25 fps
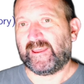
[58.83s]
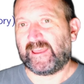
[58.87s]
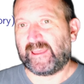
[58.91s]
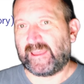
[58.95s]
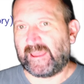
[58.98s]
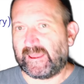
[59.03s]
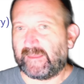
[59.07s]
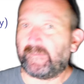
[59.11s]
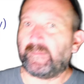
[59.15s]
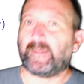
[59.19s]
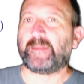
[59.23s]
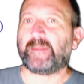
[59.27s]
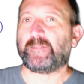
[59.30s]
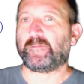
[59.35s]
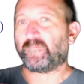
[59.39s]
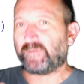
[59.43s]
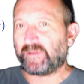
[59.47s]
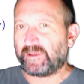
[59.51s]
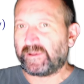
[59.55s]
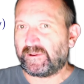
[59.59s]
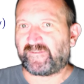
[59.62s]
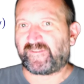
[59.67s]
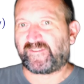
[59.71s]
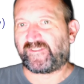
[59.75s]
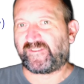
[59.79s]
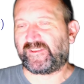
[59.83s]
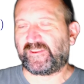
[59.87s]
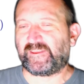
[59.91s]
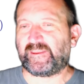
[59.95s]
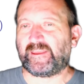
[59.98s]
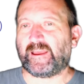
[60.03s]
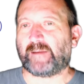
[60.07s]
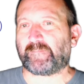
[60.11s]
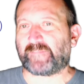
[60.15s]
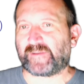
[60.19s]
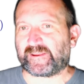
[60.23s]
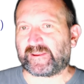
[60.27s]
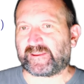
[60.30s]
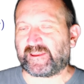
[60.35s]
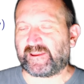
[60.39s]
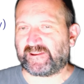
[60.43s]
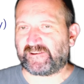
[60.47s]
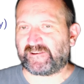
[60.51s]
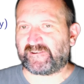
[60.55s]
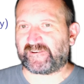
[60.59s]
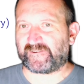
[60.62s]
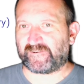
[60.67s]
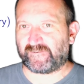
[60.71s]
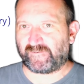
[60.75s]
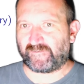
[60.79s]
and then we'll see
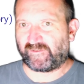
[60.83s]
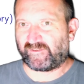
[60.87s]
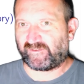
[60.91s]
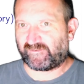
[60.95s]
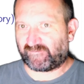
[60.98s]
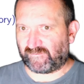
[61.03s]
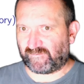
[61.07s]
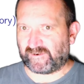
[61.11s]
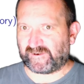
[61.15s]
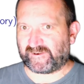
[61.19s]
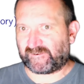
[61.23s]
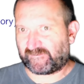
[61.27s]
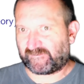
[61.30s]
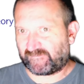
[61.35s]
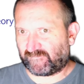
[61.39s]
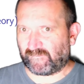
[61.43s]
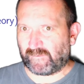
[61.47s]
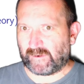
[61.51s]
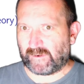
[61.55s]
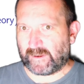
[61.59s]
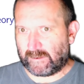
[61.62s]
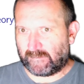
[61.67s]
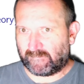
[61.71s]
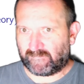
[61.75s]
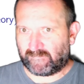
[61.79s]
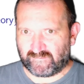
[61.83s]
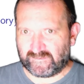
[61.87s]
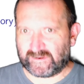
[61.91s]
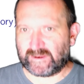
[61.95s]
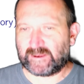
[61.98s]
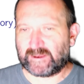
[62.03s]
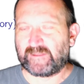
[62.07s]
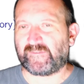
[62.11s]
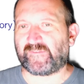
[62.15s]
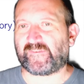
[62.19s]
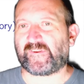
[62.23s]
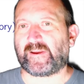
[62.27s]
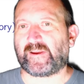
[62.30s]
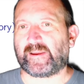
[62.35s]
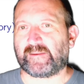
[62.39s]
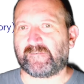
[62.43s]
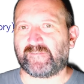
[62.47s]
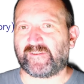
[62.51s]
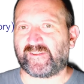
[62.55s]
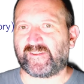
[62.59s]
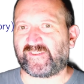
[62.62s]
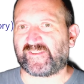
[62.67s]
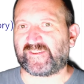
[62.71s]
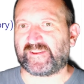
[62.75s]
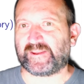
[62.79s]
applications which will really tie
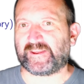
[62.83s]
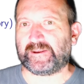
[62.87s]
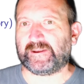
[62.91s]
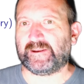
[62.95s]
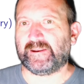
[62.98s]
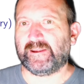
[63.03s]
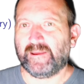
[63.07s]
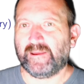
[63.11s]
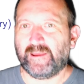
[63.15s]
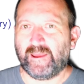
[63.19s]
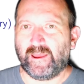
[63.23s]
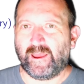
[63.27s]
this in